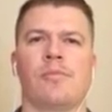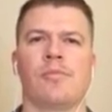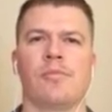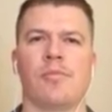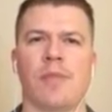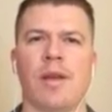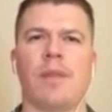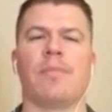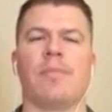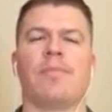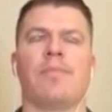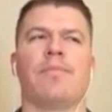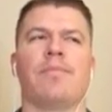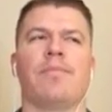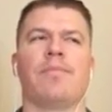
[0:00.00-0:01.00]
Yeah,
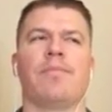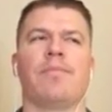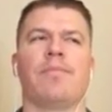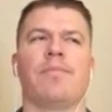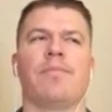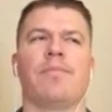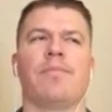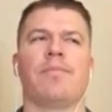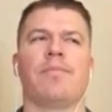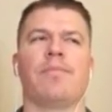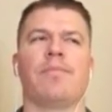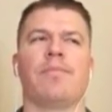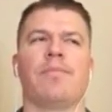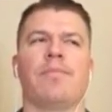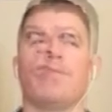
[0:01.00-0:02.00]

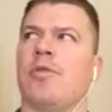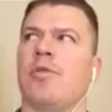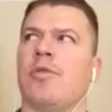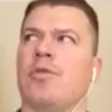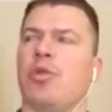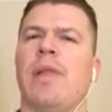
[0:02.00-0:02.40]
there's